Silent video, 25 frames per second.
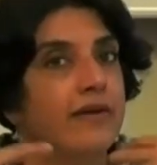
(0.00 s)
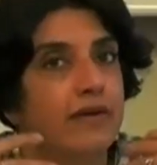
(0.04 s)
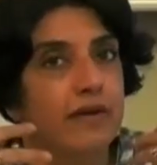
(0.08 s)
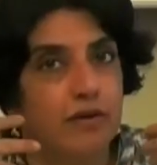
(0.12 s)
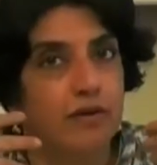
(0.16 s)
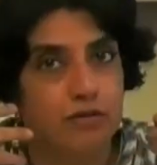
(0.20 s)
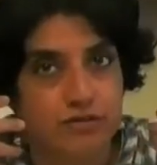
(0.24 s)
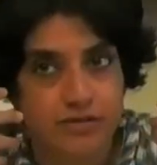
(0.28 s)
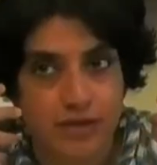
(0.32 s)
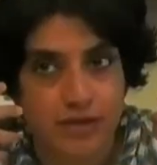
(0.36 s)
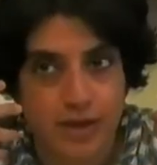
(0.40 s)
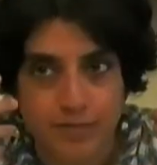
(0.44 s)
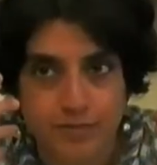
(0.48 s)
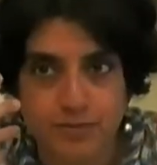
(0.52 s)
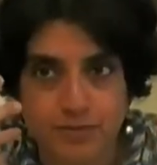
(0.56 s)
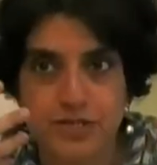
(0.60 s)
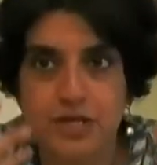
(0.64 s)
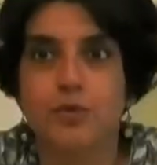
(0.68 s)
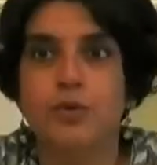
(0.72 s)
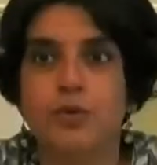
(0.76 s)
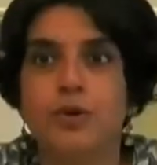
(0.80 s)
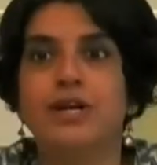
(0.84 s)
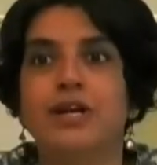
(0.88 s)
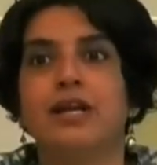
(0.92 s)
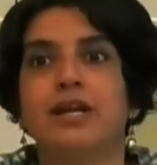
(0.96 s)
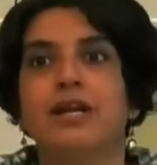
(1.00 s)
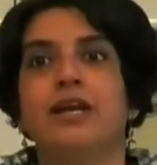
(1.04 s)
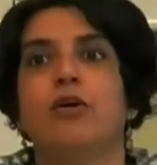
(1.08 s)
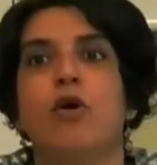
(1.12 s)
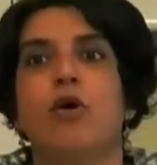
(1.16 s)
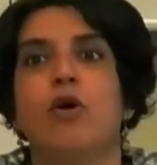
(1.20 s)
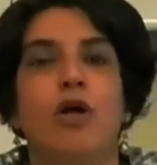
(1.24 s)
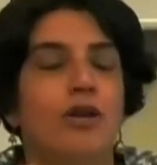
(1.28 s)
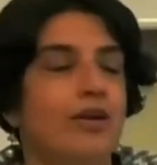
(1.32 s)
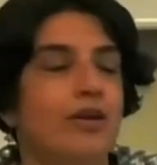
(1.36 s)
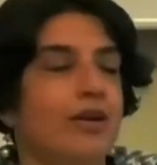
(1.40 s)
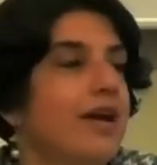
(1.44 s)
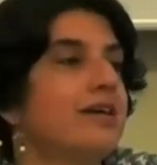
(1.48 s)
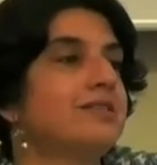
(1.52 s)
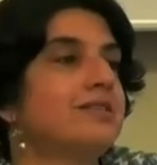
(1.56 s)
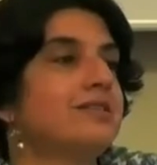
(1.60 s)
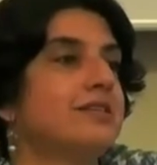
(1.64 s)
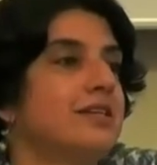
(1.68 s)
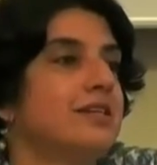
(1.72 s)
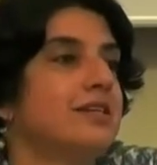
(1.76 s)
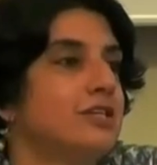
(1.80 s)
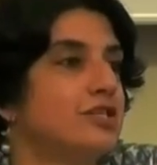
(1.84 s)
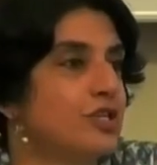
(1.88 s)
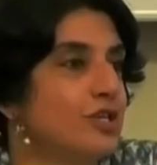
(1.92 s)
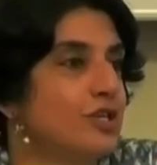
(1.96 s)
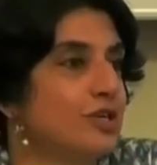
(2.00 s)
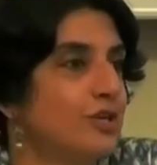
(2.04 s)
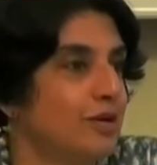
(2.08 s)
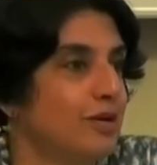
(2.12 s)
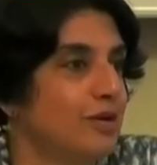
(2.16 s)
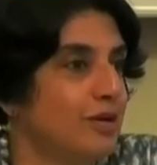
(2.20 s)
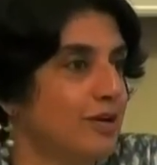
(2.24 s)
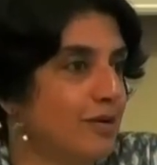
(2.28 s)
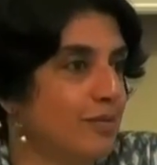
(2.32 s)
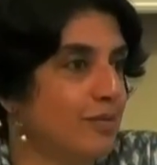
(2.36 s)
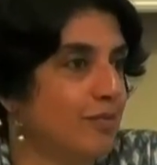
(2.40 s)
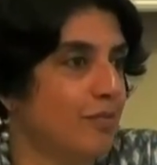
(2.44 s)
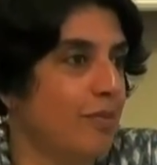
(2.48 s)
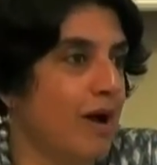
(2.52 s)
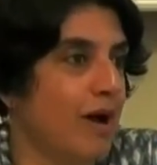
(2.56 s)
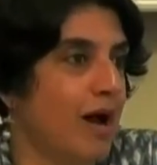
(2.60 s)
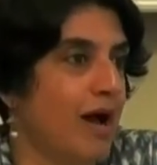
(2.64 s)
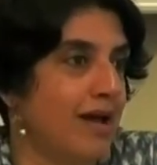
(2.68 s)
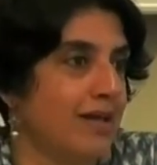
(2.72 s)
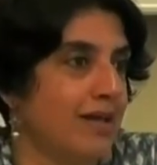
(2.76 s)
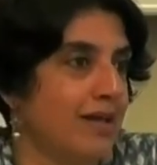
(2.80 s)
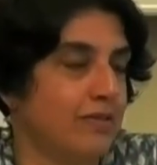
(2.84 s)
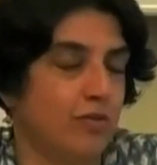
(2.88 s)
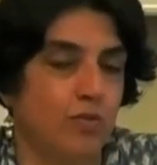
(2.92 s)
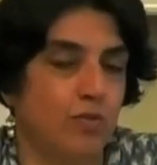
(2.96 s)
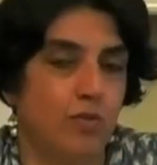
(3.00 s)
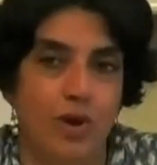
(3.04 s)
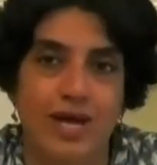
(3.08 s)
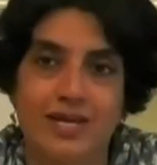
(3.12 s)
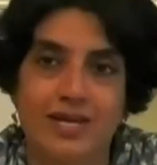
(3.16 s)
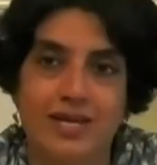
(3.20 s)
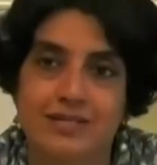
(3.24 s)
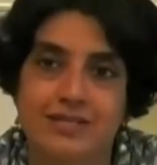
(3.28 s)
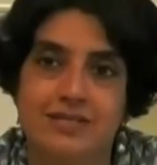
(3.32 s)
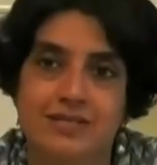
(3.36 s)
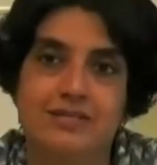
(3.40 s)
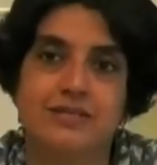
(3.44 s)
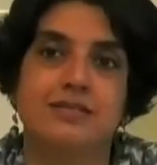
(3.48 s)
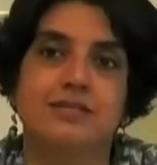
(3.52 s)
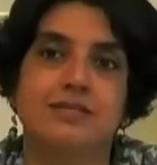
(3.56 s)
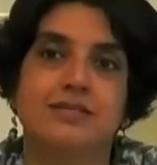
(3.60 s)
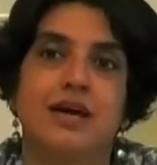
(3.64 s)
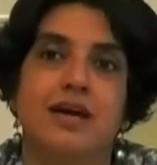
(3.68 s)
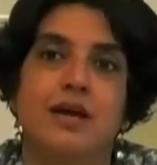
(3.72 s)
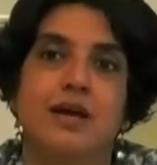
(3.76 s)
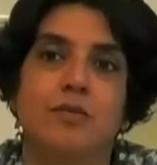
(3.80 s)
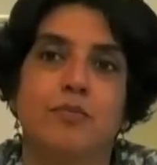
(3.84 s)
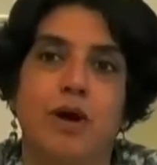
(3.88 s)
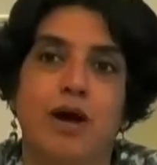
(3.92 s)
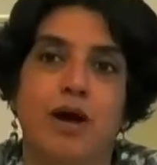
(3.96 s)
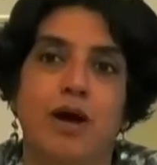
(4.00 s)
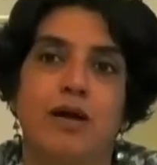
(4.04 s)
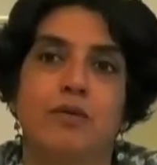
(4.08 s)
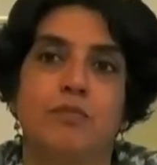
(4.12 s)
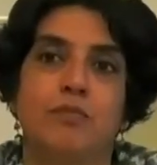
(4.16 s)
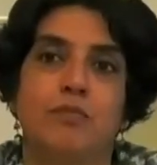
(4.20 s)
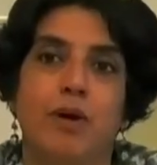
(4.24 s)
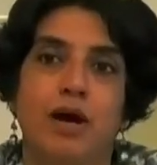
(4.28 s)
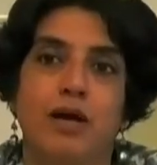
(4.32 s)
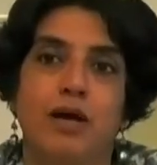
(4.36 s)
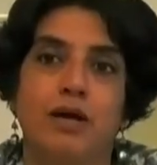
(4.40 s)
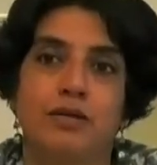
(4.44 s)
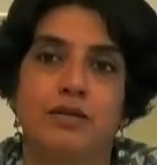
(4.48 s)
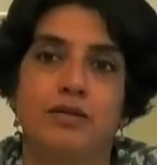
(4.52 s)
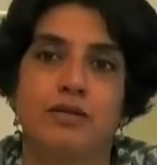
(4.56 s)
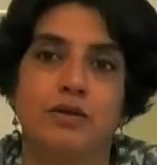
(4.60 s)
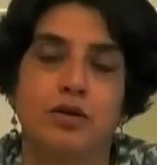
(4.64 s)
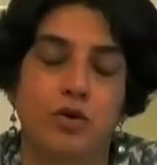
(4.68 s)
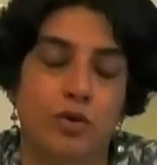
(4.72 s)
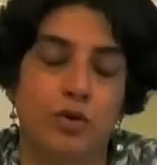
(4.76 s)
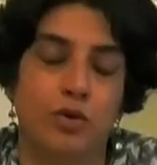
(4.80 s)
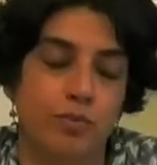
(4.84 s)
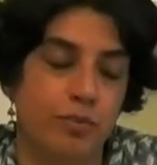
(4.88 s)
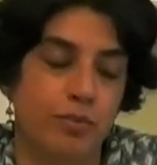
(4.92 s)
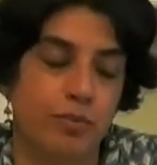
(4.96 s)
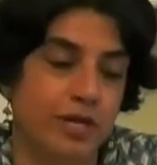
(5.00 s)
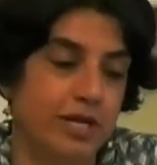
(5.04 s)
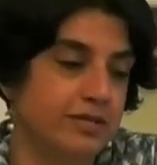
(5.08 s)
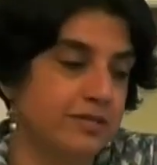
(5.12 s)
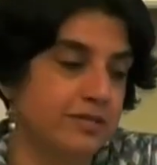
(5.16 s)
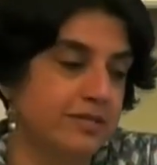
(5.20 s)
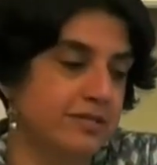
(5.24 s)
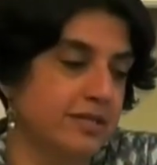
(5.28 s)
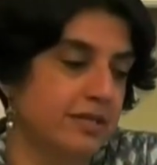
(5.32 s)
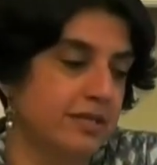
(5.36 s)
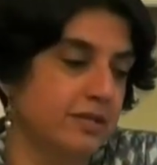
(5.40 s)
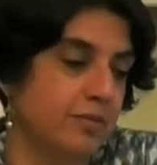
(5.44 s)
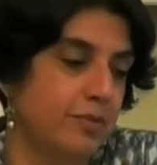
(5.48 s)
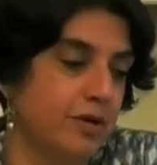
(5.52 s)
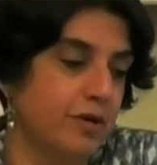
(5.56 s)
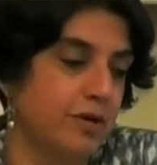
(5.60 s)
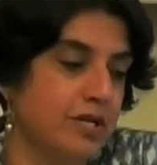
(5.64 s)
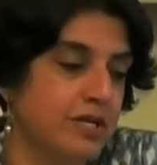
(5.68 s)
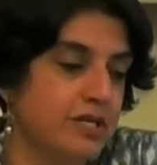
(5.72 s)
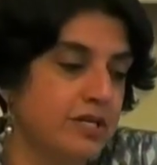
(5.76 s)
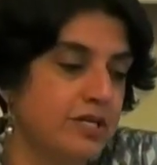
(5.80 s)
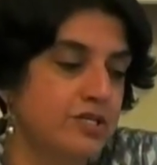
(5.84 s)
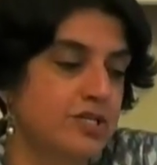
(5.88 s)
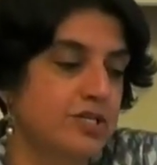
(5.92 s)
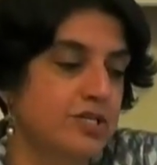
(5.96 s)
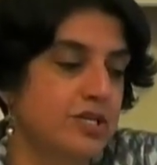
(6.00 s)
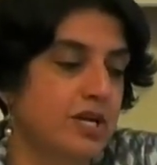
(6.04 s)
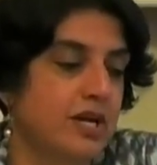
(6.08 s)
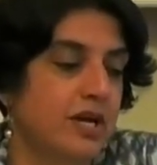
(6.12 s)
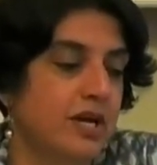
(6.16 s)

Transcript: Subsequently, colonization by the West and by the Europeans and the British,